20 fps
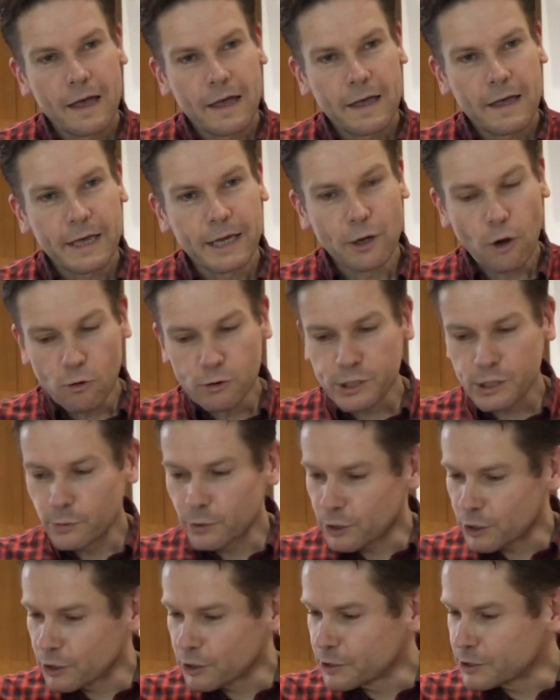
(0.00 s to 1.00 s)
It also
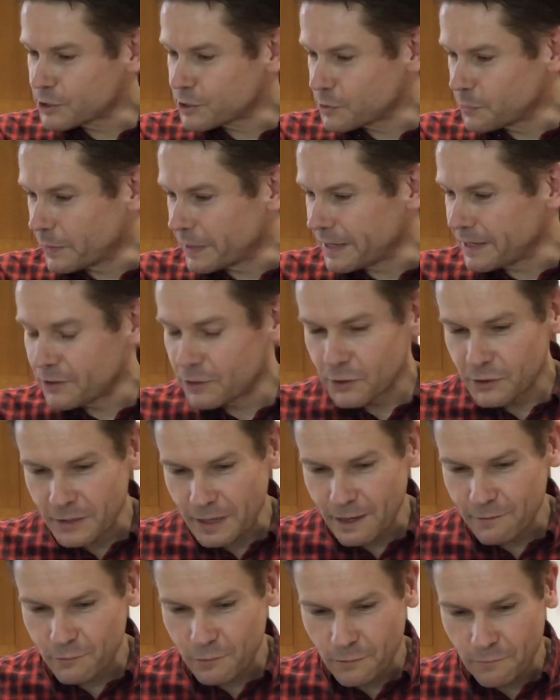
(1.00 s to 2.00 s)
occurs to me that
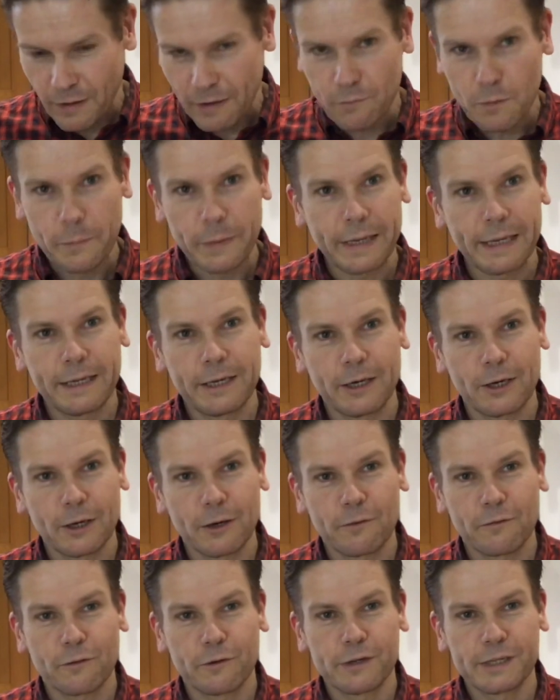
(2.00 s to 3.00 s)
if you've ever been here
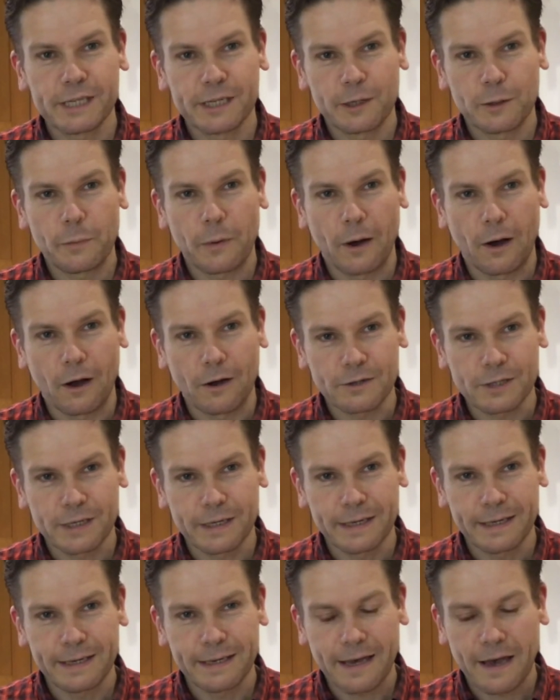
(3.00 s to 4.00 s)
for a dinner
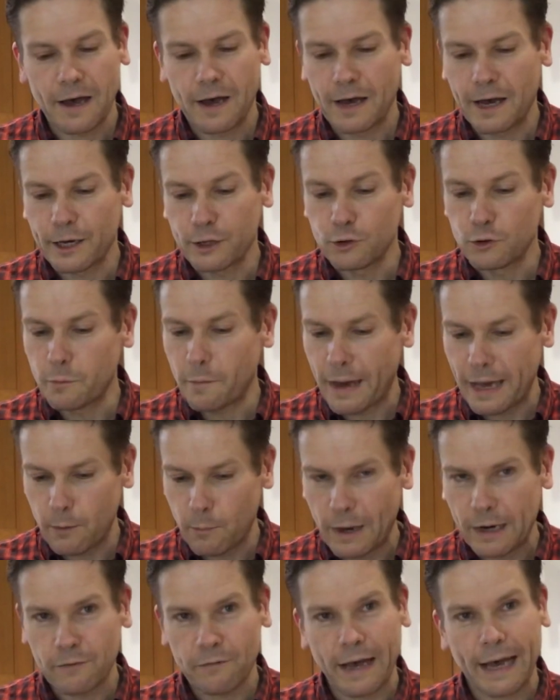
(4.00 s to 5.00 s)
party, you may
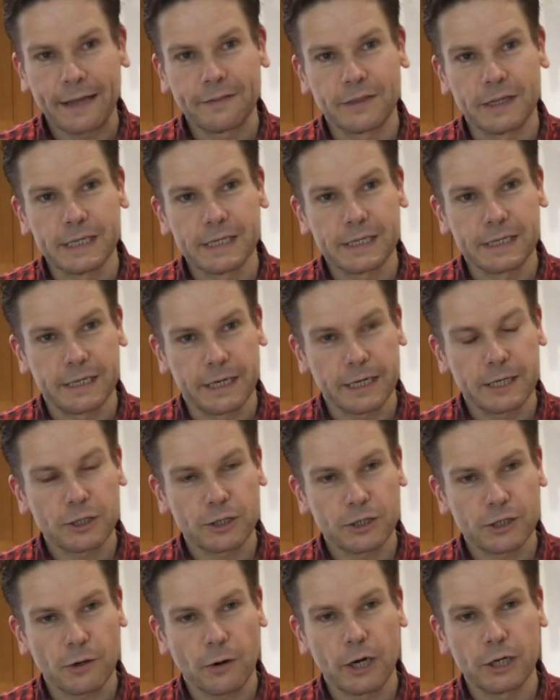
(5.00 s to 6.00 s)
well have had this dish.
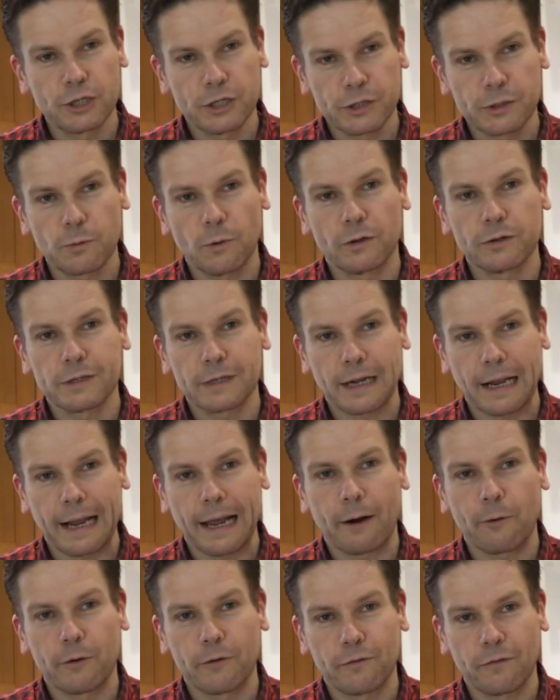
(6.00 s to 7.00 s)
So I just want to
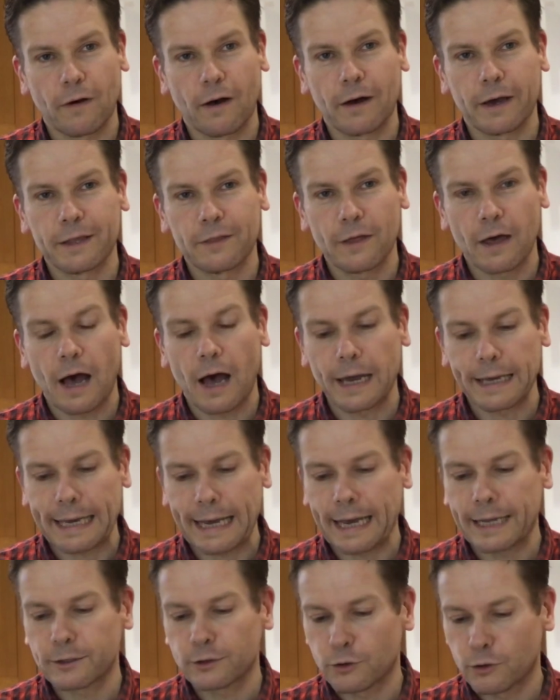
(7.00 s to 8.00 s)
clarify that I
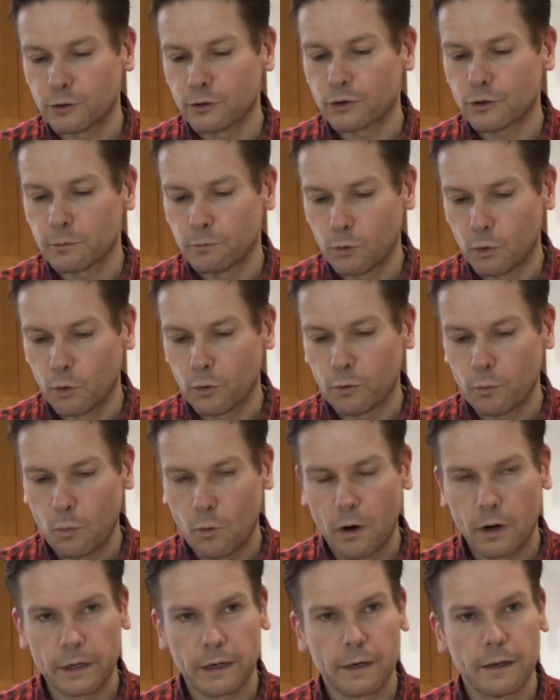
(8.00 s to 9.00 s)
can cook more than
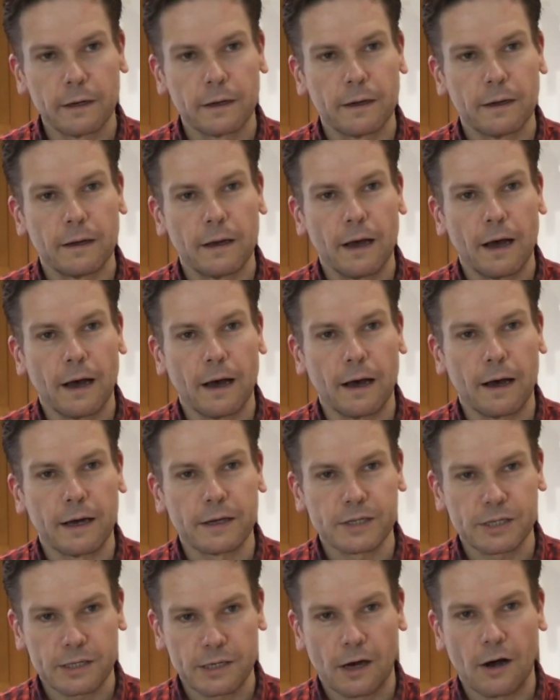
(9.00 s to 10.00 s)
one
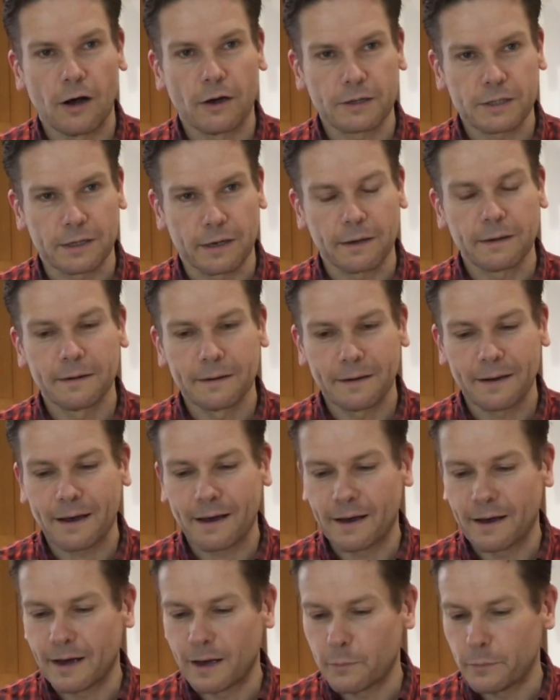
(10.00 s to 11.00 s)
starter,
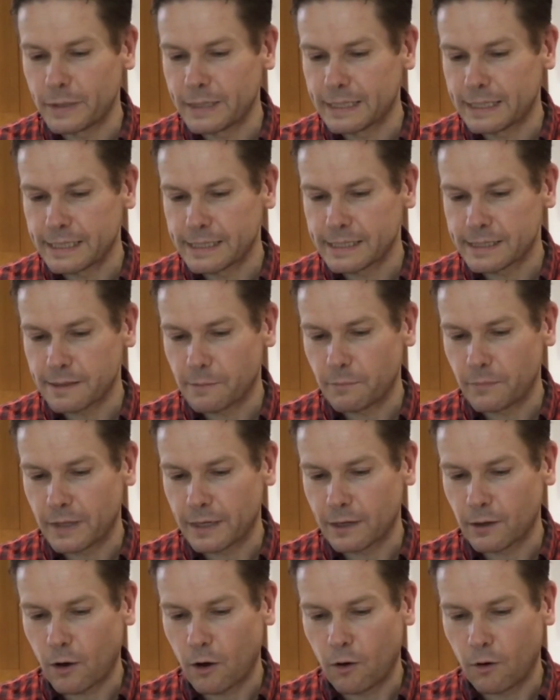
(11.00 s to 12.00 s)
but it is
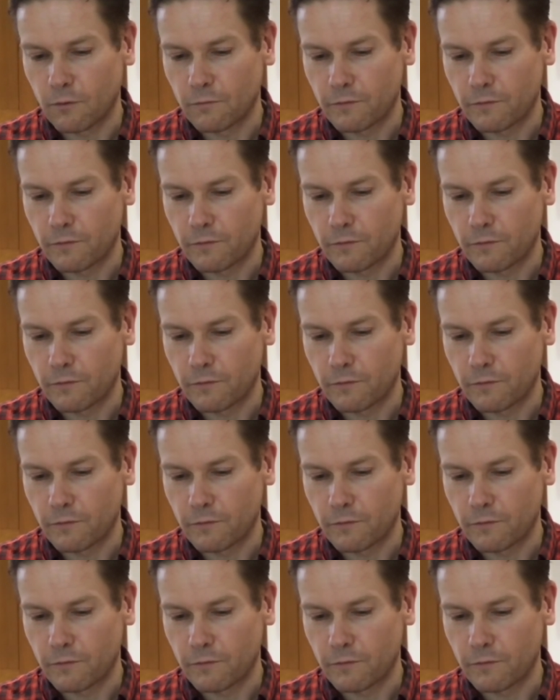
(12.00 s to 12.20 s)
something of